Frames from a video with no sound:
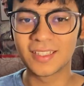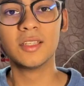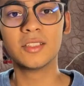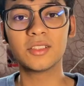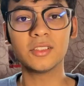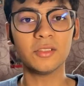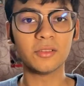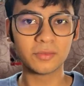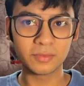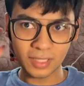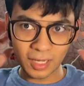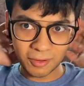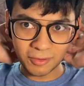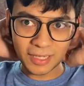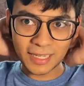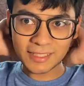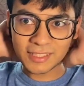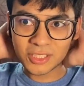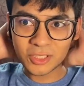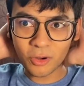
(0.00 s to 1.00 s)
So now
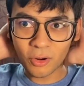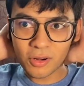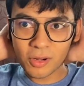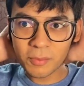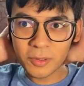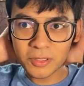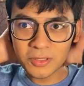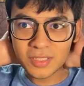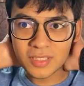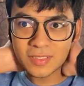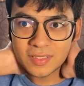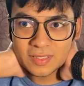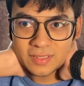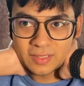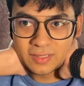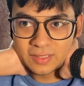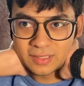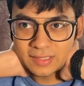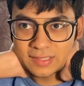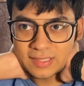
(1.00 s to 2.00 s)
let's talk about
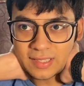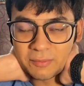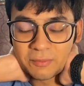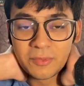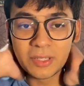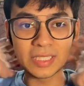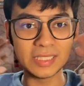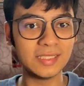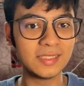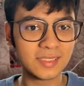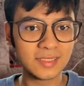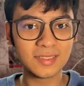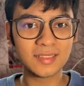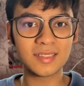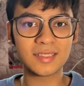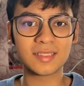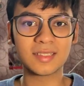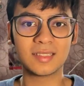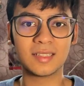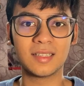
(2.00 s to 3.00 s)
some
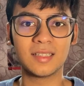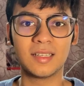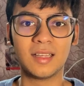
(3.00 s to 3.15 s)
reasons